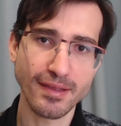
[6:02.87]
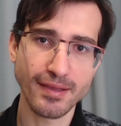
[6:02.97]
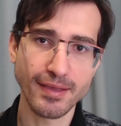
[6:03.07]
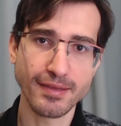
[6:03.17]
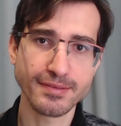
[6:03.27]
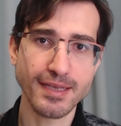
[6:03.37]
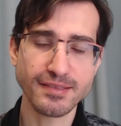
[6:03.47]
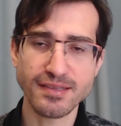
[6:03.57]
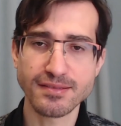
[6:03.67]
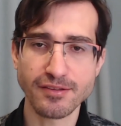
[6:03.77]
in a sense
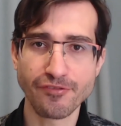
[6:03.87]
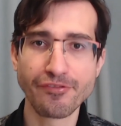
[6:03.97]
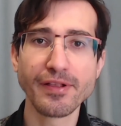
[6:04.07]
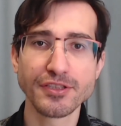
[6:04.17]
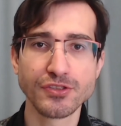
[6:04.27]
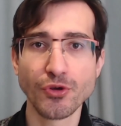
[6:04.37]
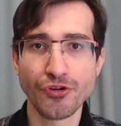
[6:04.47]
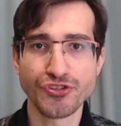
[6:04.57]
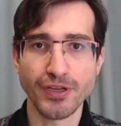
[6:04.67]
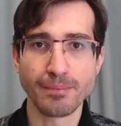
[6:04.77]
it feels
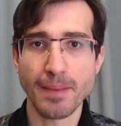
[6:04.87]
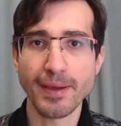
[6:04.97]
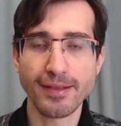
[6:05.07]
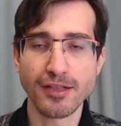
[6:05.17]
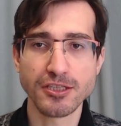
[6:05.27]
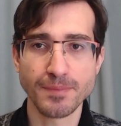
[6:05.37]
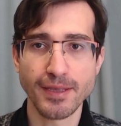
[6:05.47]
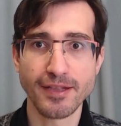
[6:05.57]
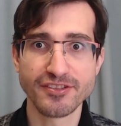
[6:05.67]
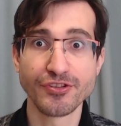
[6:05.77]
nourishing. My body tells me
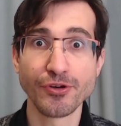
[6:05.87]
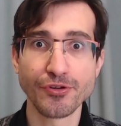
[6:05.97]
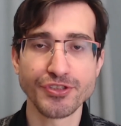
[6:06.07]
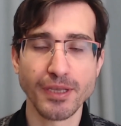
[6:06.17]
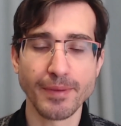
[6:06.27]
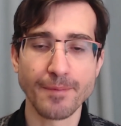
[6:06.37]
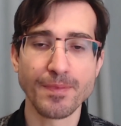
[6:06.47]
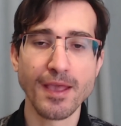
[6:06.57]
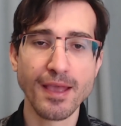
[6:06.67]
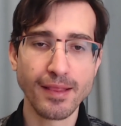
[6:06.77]
it's nourishing me.
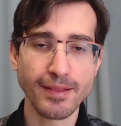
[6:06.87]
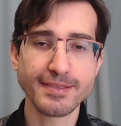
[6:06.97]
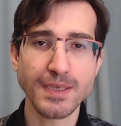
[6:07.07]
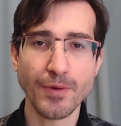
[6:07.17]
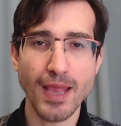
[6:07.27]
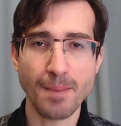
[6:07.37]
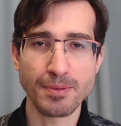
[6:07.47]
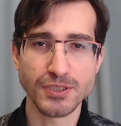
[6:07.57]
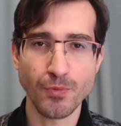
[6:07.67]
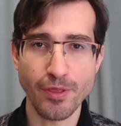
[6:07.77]
Let's see what
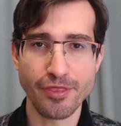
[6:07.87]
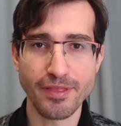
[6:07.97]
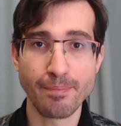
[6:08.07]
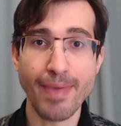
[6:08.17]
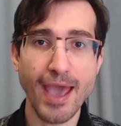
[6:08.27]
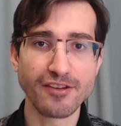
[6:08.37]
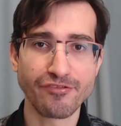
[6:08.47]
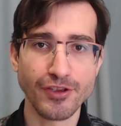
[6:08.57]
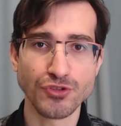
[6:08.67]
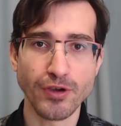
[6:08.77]
happens with the bad
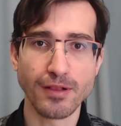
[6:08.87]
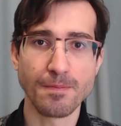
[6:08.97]
fish oil.